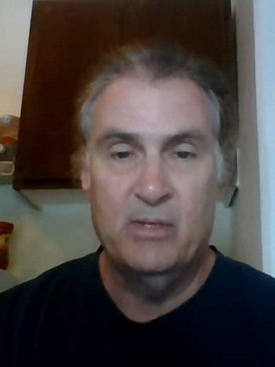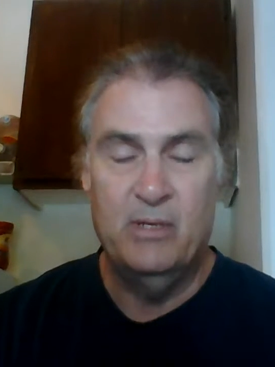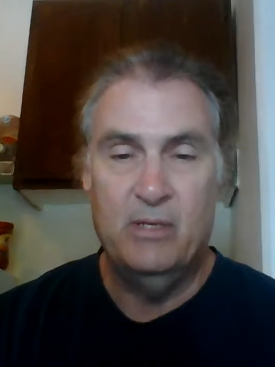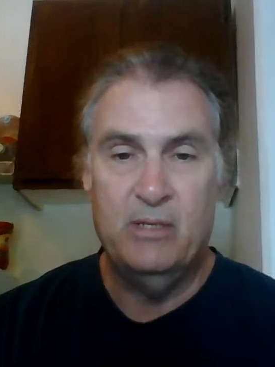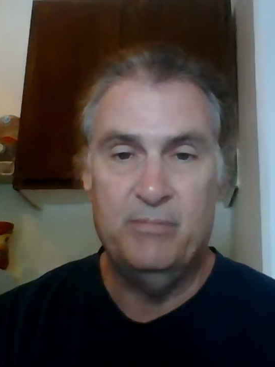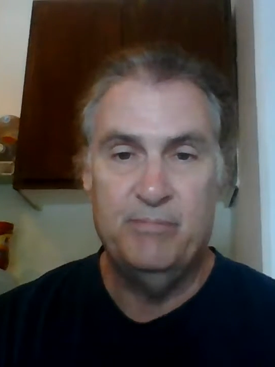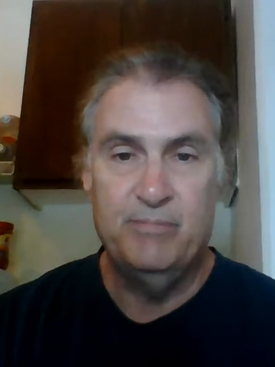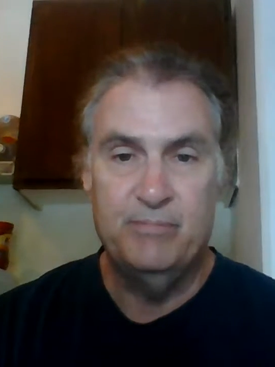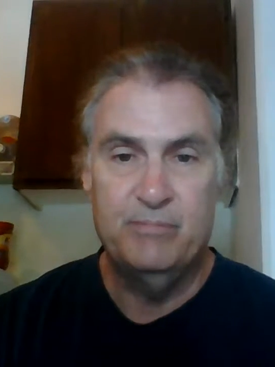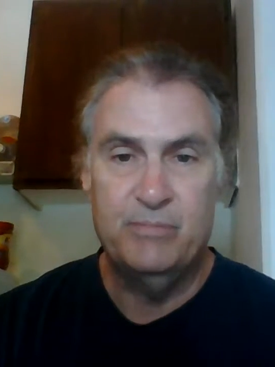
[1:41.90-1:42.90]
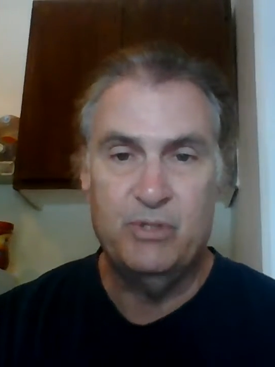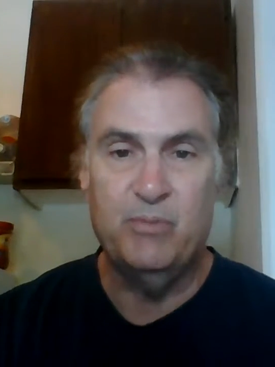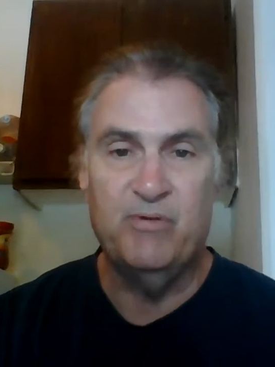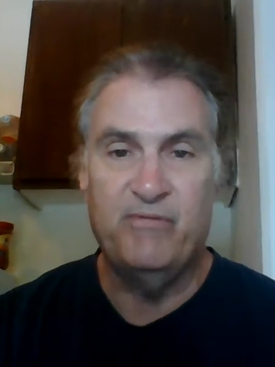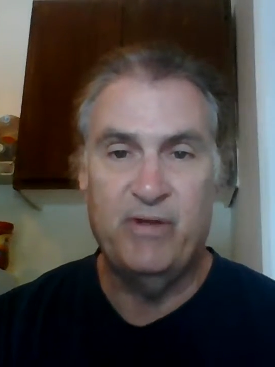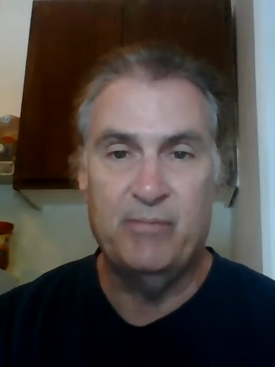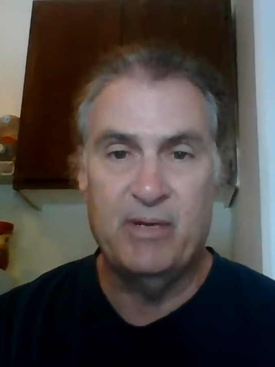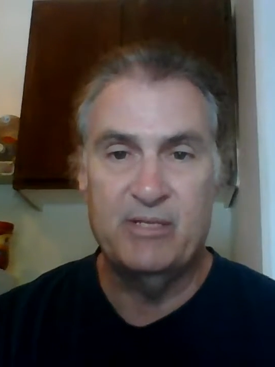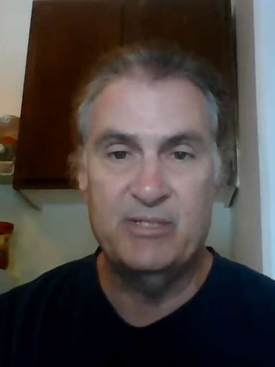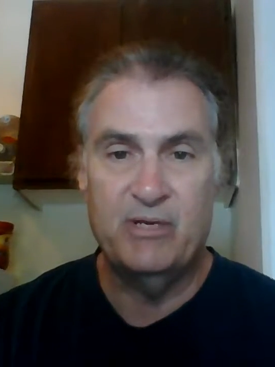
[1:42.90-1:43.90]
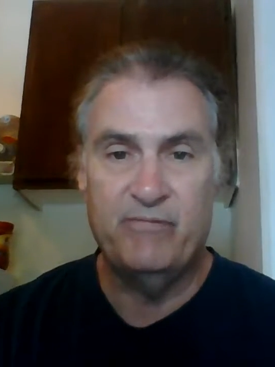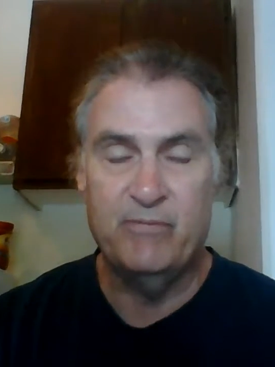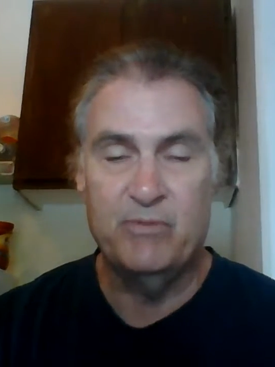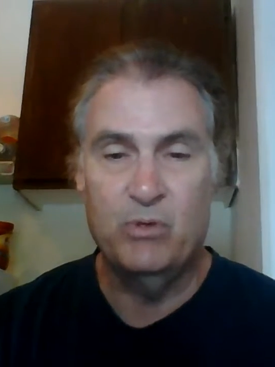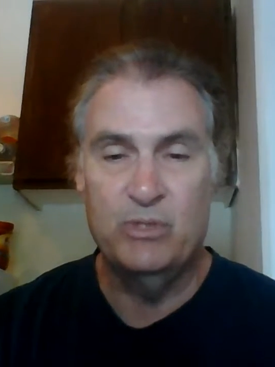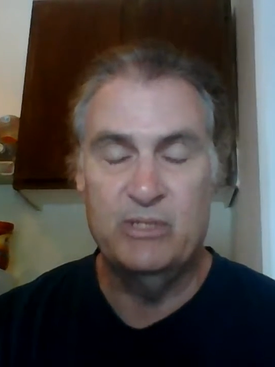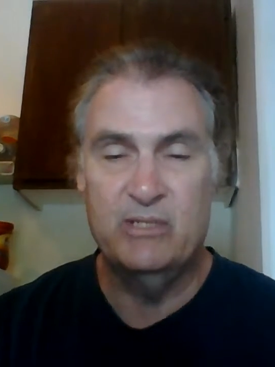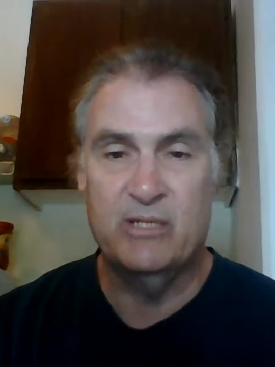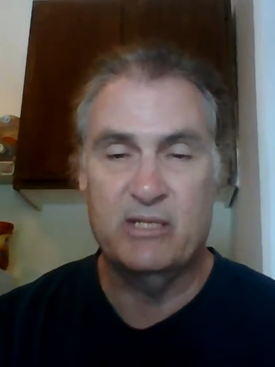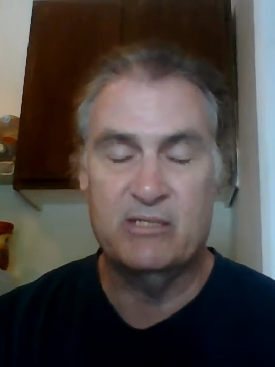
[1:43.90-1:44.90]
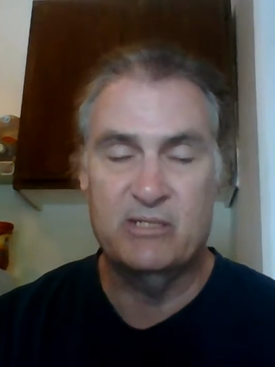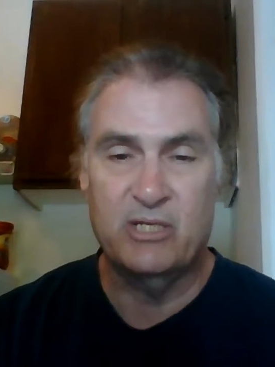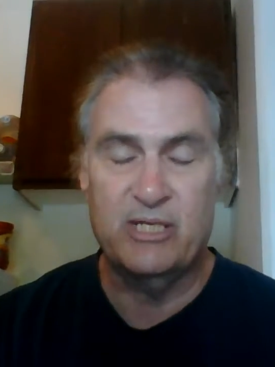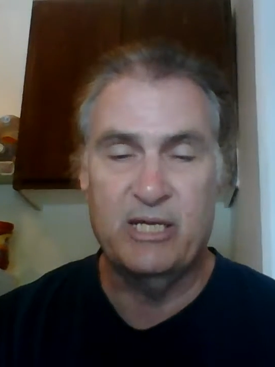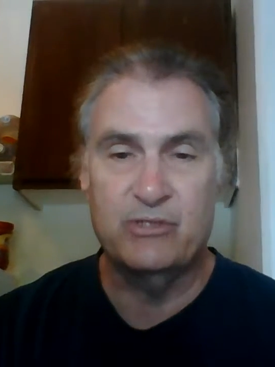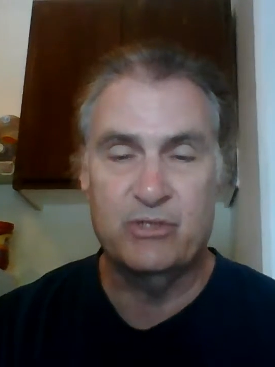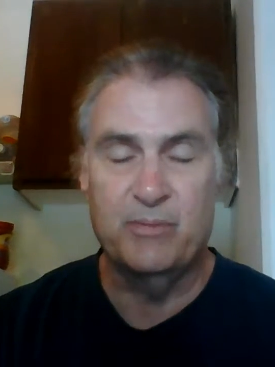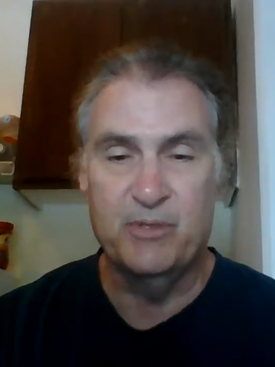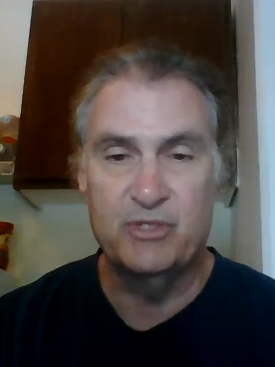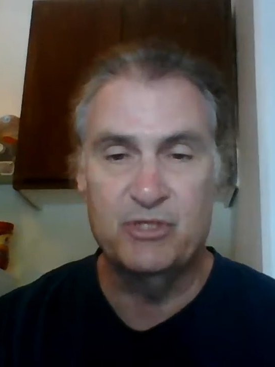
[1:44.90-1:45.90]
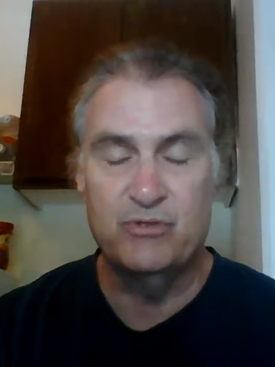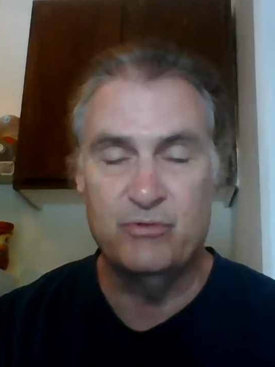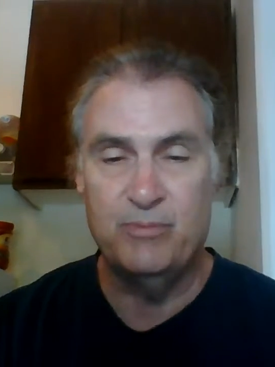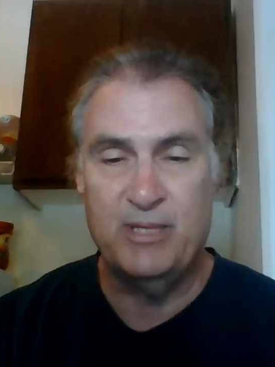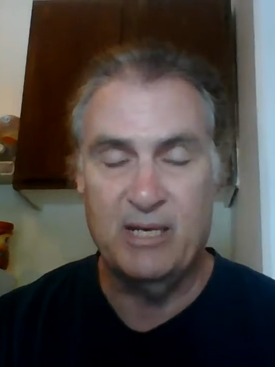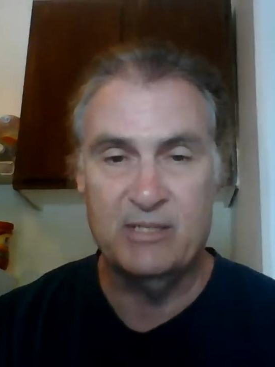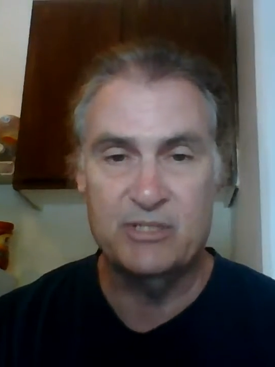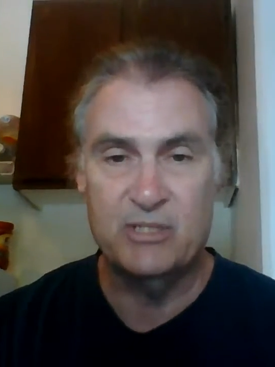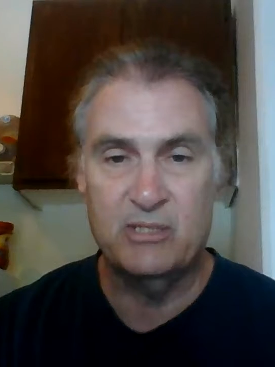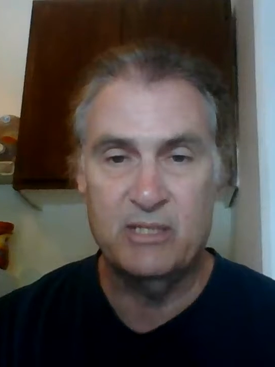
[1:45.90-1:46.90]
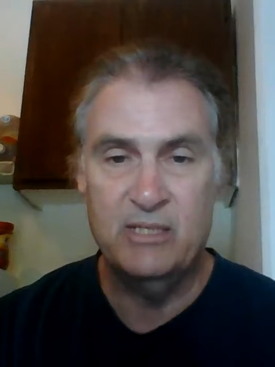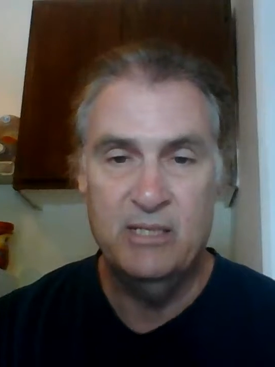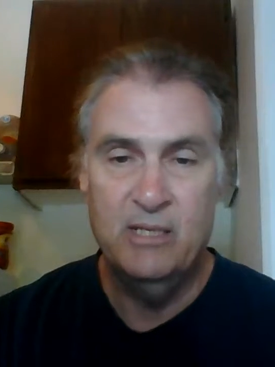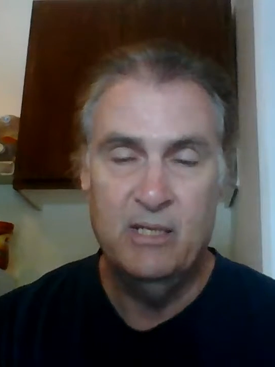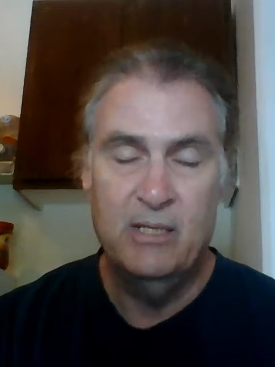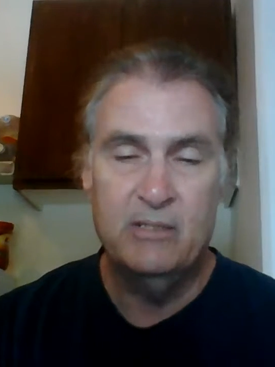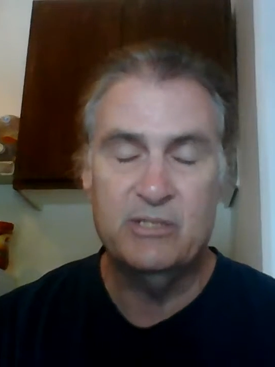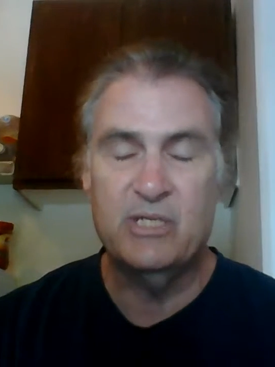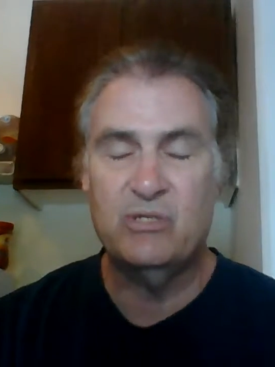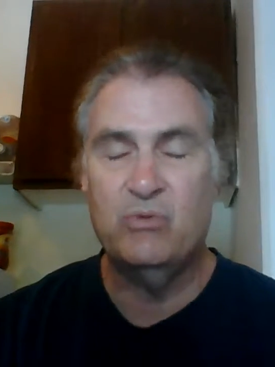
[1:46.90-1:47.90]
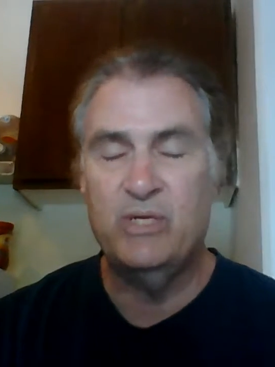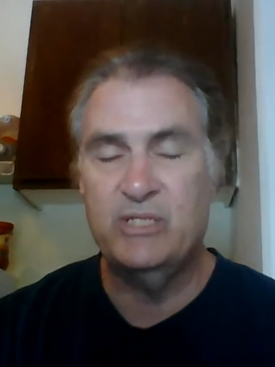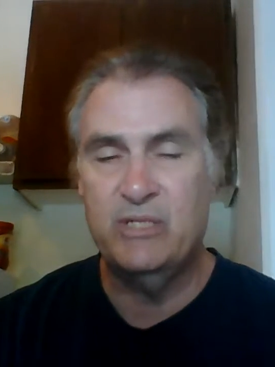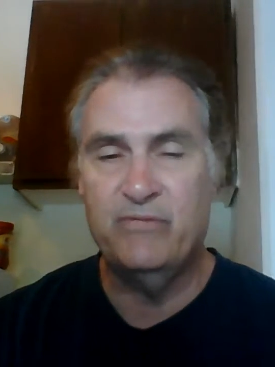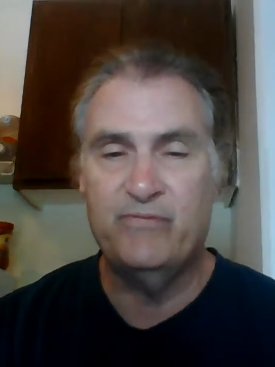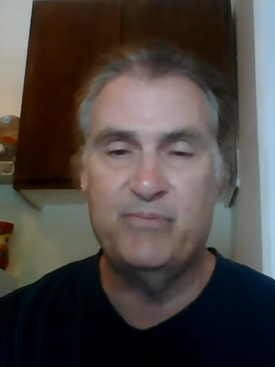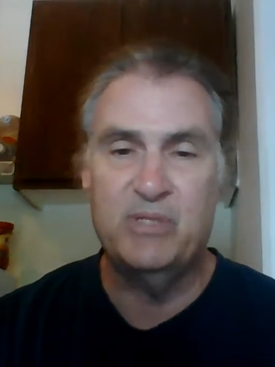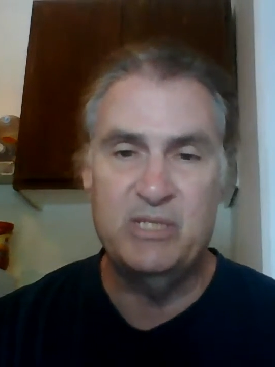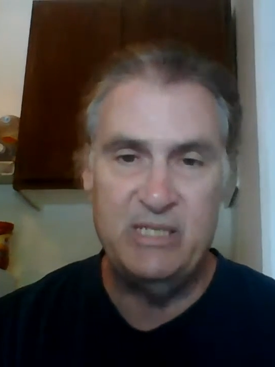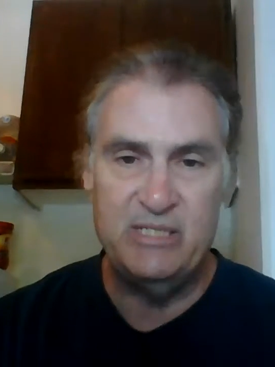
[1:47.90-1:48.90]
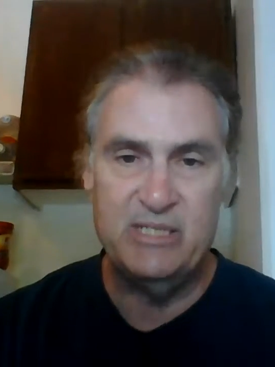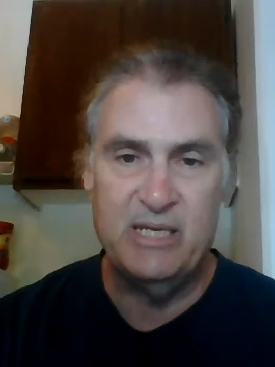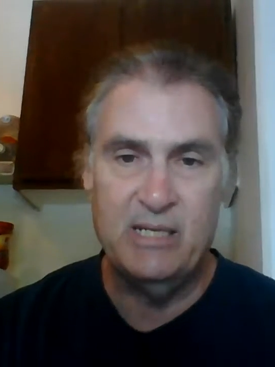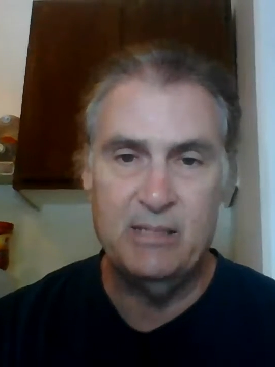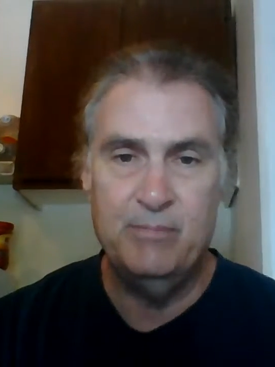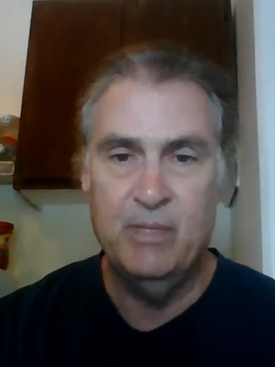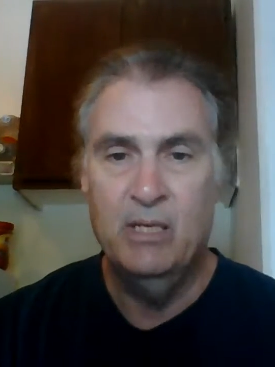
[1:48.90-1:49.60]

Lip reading: to prevent myself from going to the psychiatric emergency room constantly, because that's a waste of police time,